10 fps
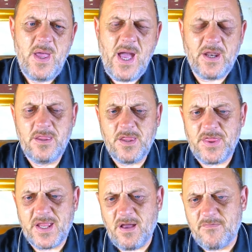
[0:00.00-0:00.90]
Another
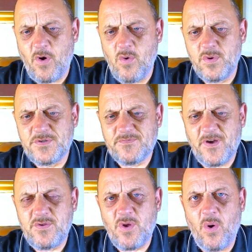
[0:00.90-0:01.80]
thing that I've always
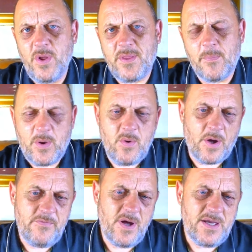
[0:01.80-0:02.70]
found odd about
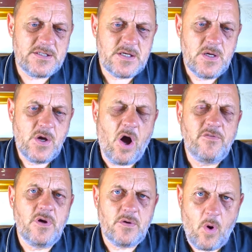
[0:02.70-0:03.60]
UNRWA is,
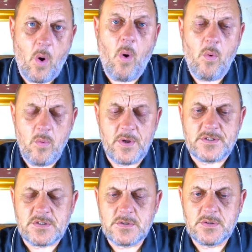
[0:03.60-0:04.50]
UNRWA are always